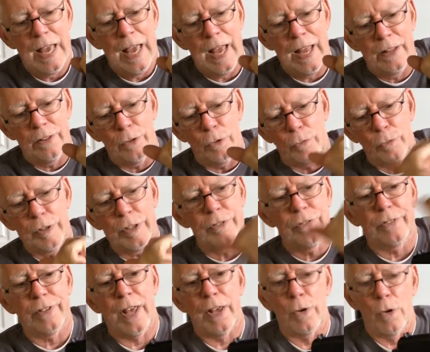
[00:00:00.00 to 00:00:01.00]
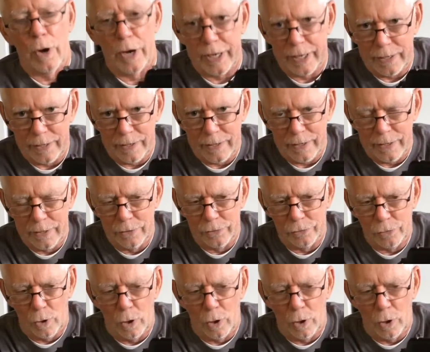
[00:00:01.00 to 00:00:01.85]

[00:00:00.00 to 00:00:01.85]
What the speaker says: And the reset on it is